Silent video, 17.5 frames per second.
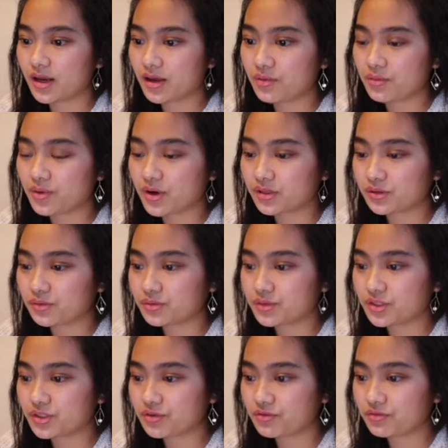I want
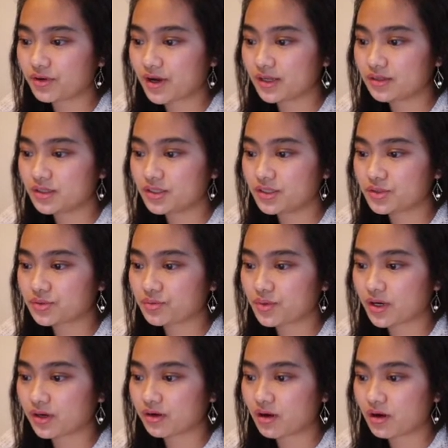also find this
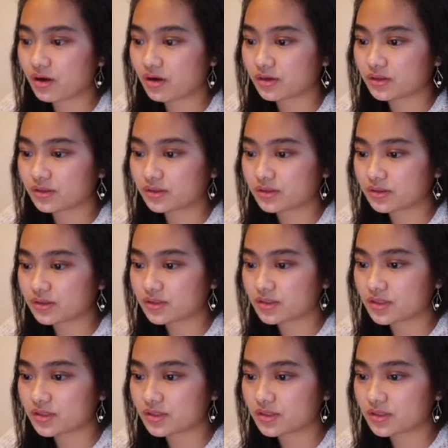one on